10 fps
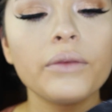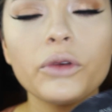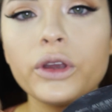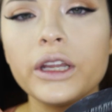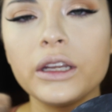I'm
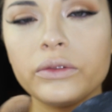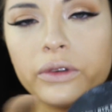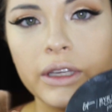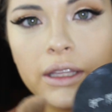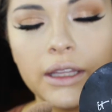going in
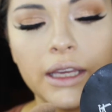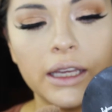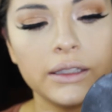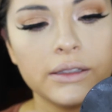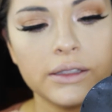with
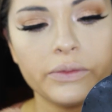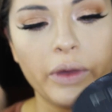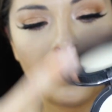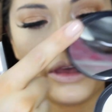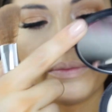its
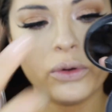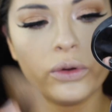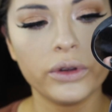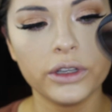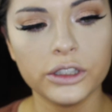Bye Bye
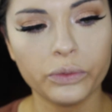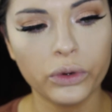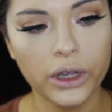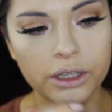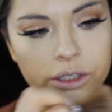Pores
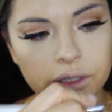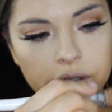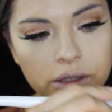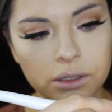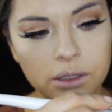
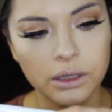pressed